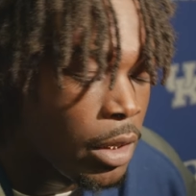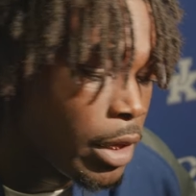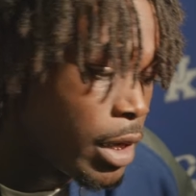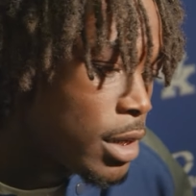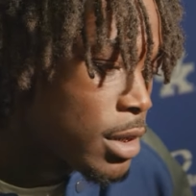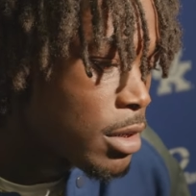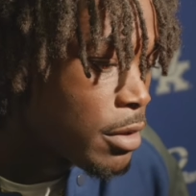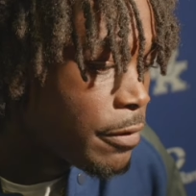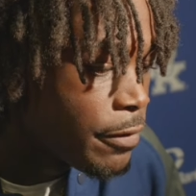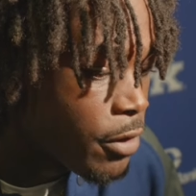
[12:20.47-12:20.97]
Yeah,
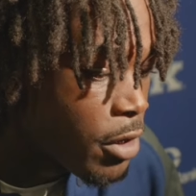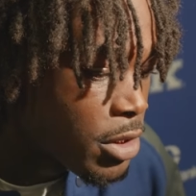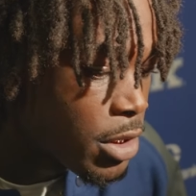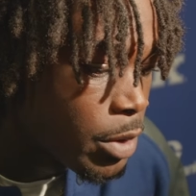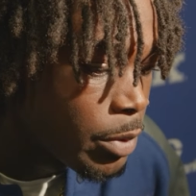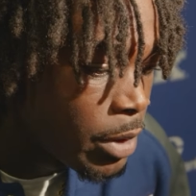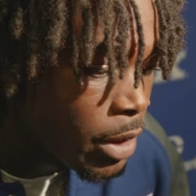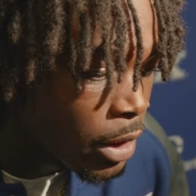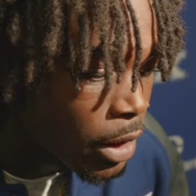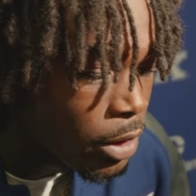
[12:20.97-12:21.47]
it's
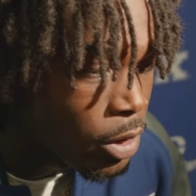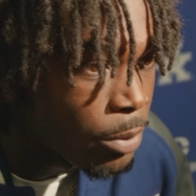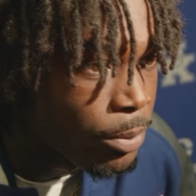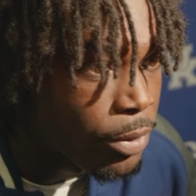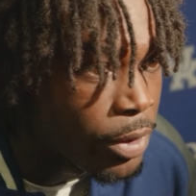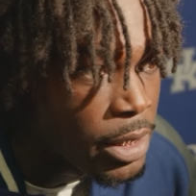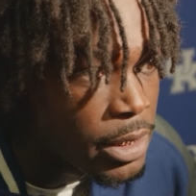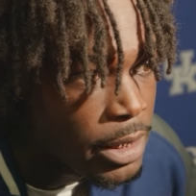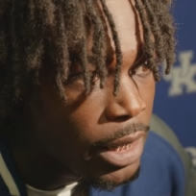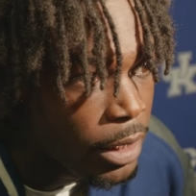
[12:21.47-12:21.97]
unfortunate we didn't get no
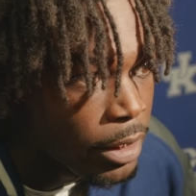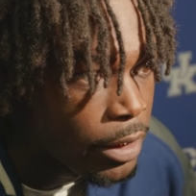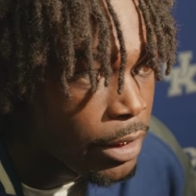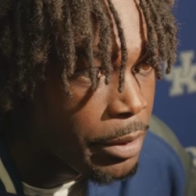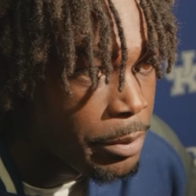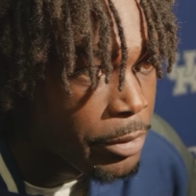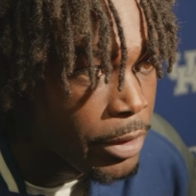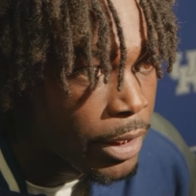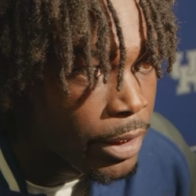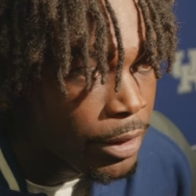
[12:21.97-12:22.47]
points out of
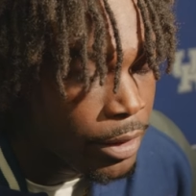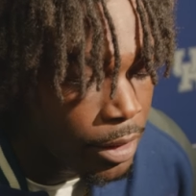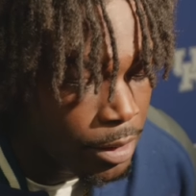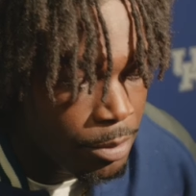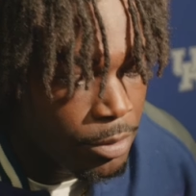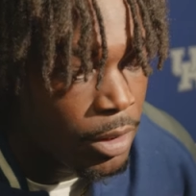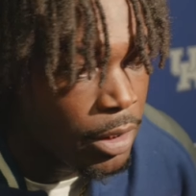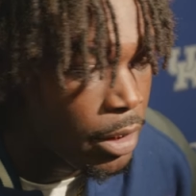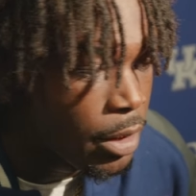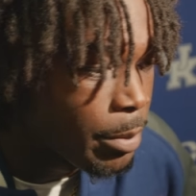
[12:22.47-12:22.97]
it, but,
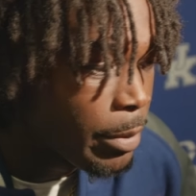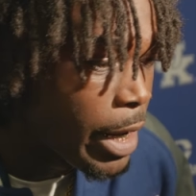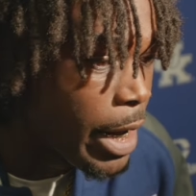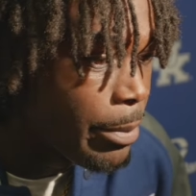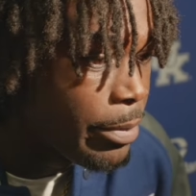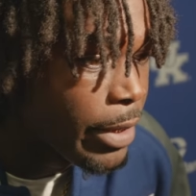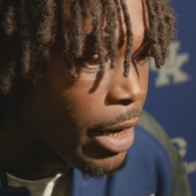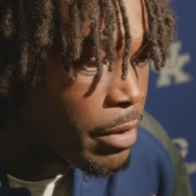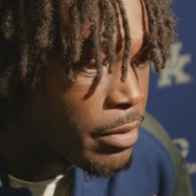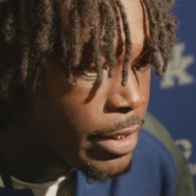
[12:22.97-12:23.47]
I mean, I'm
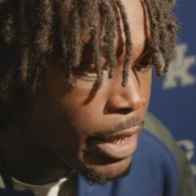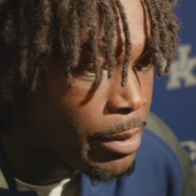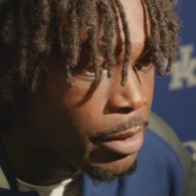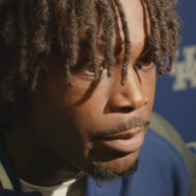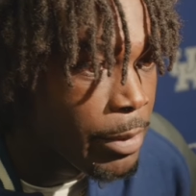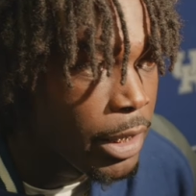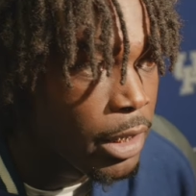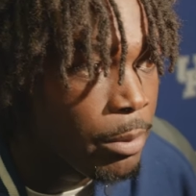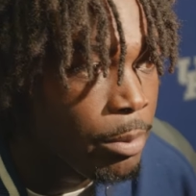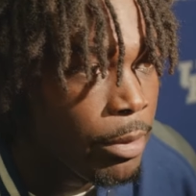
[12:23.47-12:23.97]
happy I was able
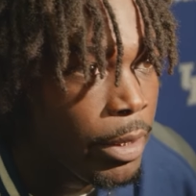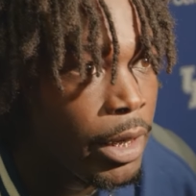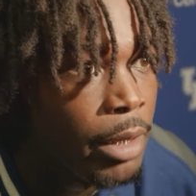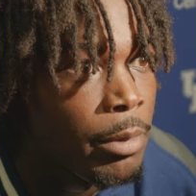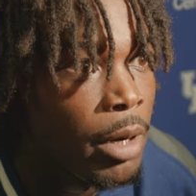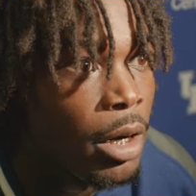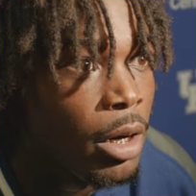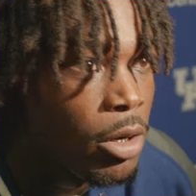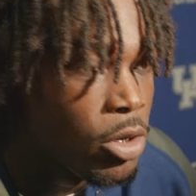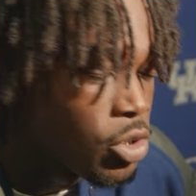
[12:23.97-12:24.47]
to make the play.
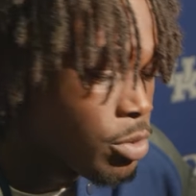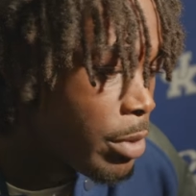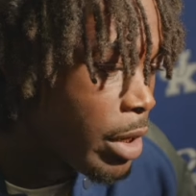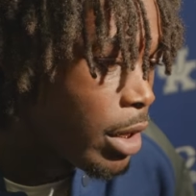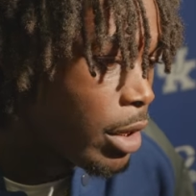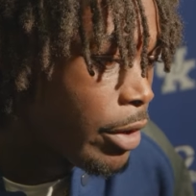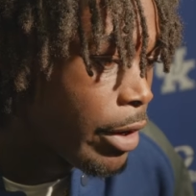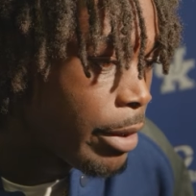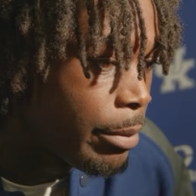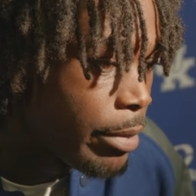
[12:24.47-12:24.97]
My coach
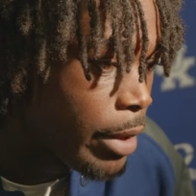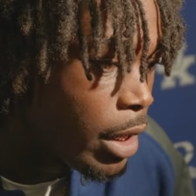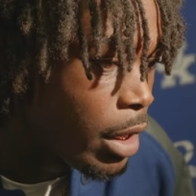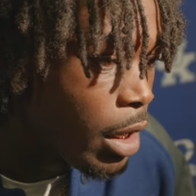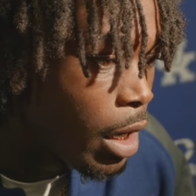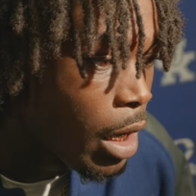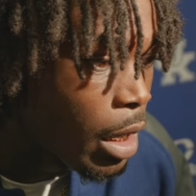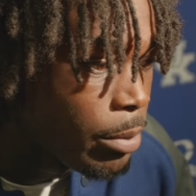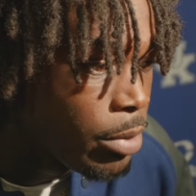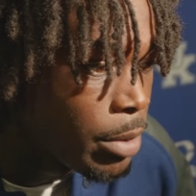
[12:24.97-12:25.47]
made a great play
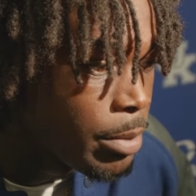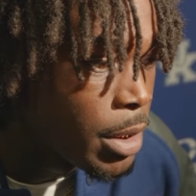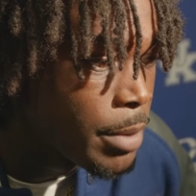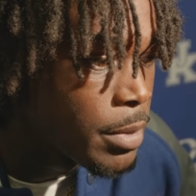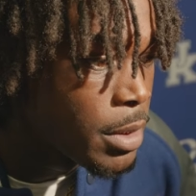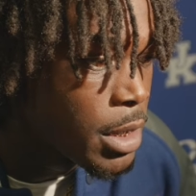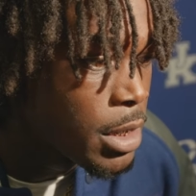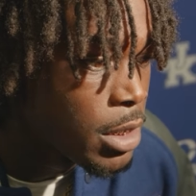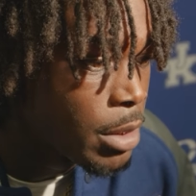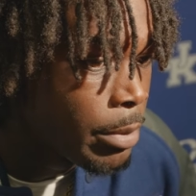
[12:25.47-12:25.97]
call, put me in
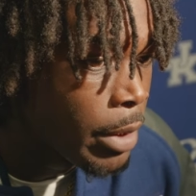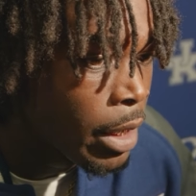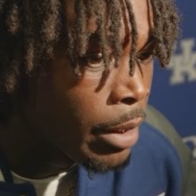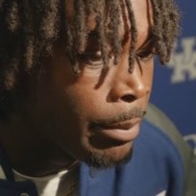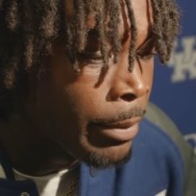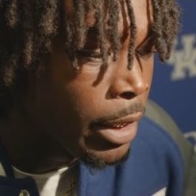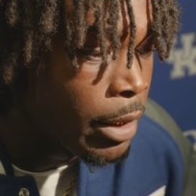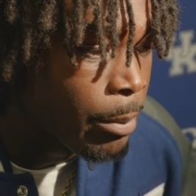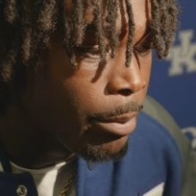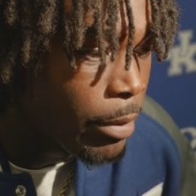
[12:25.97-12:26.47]
position, man,
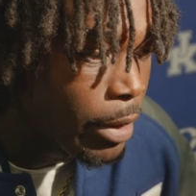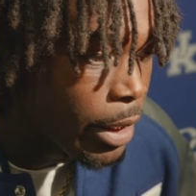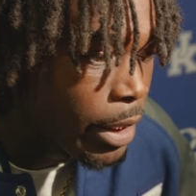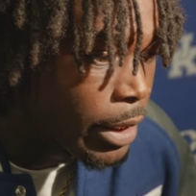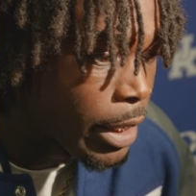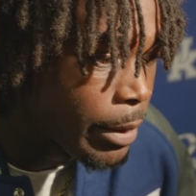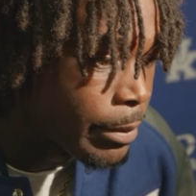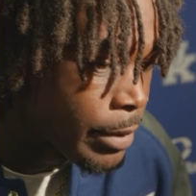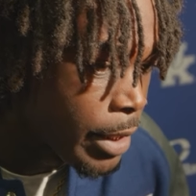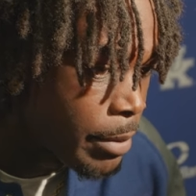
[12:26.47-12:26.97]
to make a play,
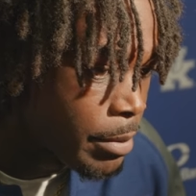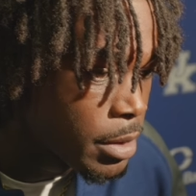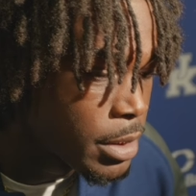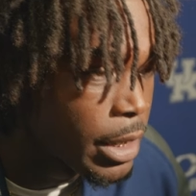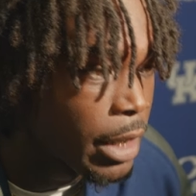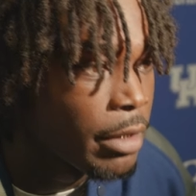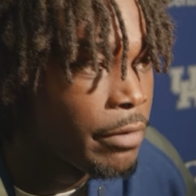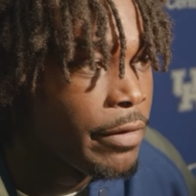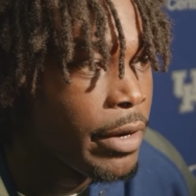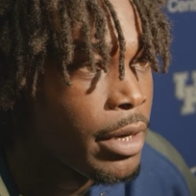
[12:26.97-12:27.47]
and I was able to
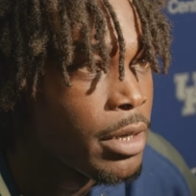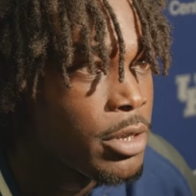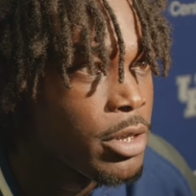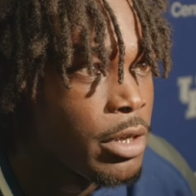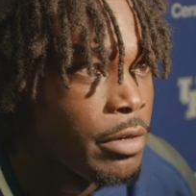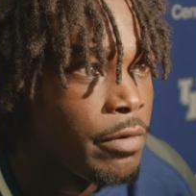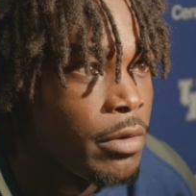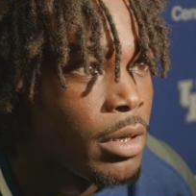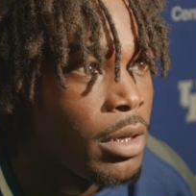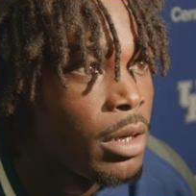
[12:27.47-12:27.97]
take advantage
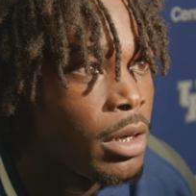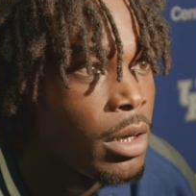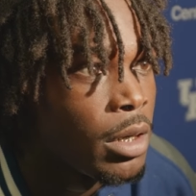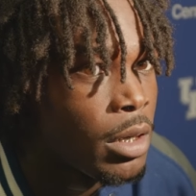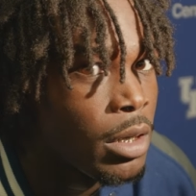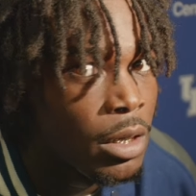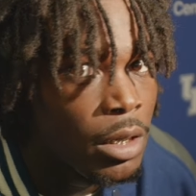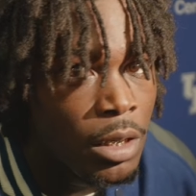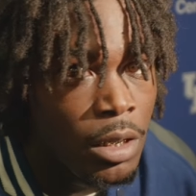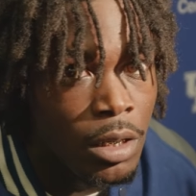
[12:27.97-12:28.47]
of
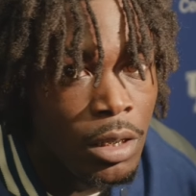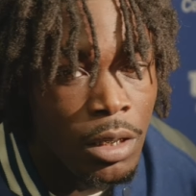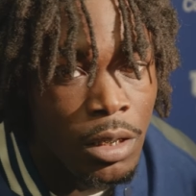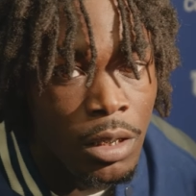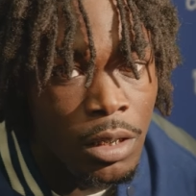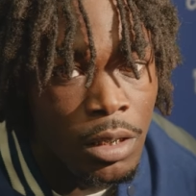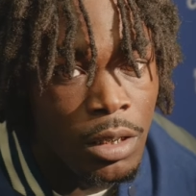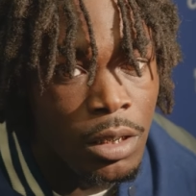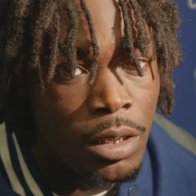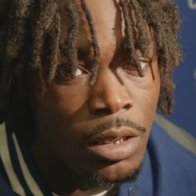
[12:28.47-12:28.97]

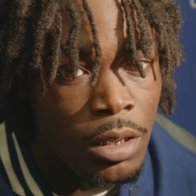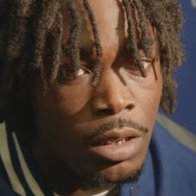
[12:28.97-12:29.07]
it.